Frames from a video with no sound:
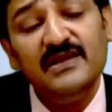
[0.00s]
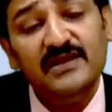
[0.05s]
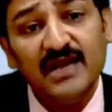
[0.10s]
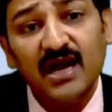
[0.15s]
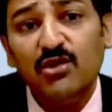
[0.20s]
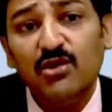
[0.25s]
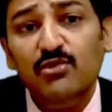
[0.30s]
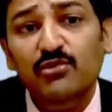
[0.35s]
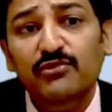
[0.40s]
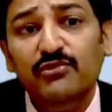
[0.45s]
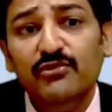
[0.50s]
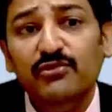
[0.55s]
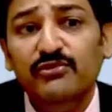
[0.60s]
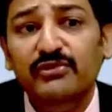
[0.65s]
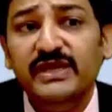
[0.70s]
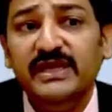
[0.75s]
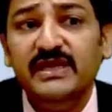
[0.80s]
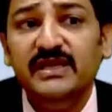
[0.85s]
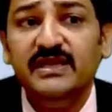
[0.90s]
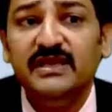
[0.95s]
Now
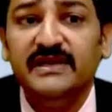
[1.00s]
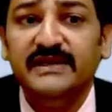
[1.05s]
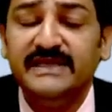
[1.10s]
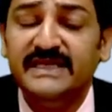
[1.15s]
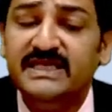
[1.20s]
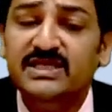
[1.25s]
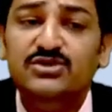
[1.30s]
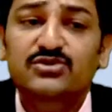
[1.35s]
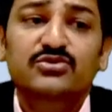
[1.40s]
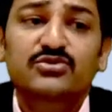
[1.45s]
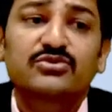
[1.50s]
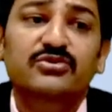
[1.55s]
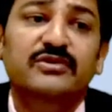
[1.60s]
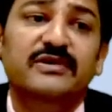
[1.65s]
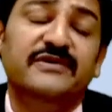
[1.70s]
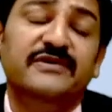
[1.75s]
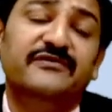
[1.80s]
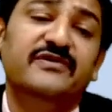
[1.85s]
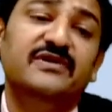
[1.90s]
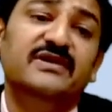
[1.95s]
we need to
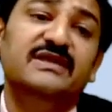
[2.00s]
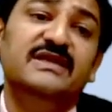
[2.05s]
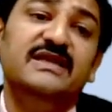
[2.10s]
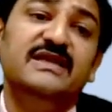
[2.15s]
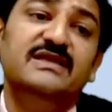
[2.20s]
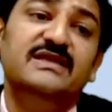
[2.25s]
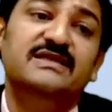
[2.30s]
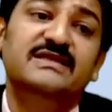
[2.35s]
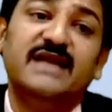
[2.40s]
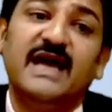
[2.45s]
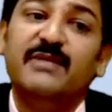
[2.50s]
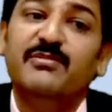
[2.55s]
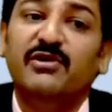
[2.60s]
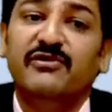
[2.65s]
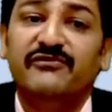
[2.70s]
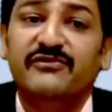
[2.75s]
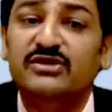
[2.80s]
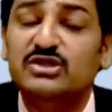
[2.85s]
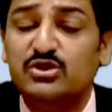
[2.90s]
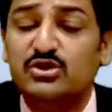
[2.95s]
refer the type
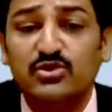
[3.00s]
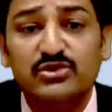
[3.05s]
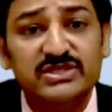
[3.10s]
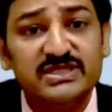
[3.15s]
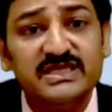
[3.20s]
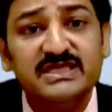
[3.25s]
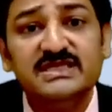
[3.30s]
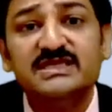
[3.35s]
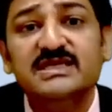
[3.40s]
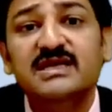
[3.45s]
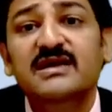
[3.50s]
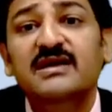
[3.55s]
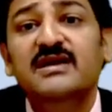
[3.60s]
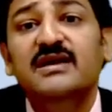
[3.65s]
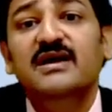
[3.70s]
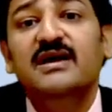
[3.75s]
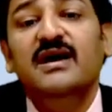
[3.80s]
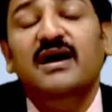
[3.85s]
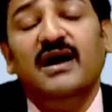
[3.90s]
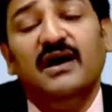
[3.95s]
of resources
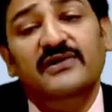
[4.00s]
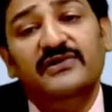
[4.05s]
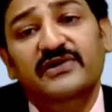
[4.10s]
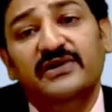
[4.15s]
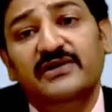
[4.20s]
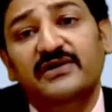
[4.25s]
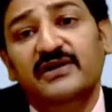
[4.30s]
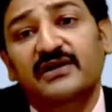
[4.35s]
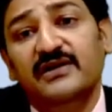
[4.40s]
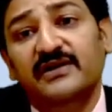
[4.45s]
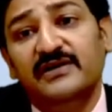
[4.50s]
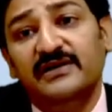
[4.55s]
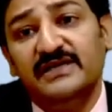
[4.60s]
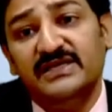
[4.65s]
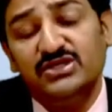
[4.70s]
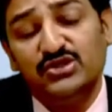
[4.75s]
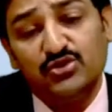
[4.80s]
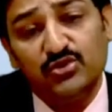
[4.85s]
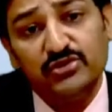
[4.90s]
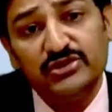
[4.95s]
under a
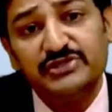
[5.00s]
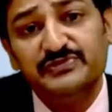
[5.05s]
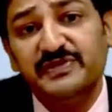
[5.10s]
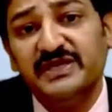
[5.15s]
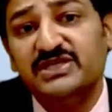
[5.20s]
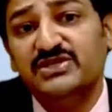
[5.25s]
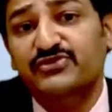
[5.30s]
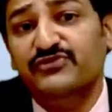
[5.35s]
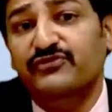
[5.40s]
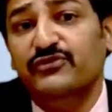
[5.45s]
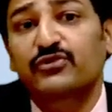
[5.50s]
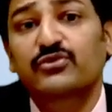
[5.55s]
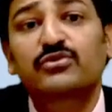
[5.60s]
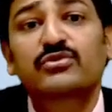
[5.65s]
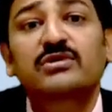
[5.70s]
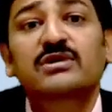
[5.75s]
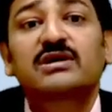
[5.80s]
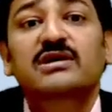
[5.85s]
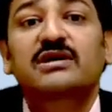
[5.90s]
resource-based view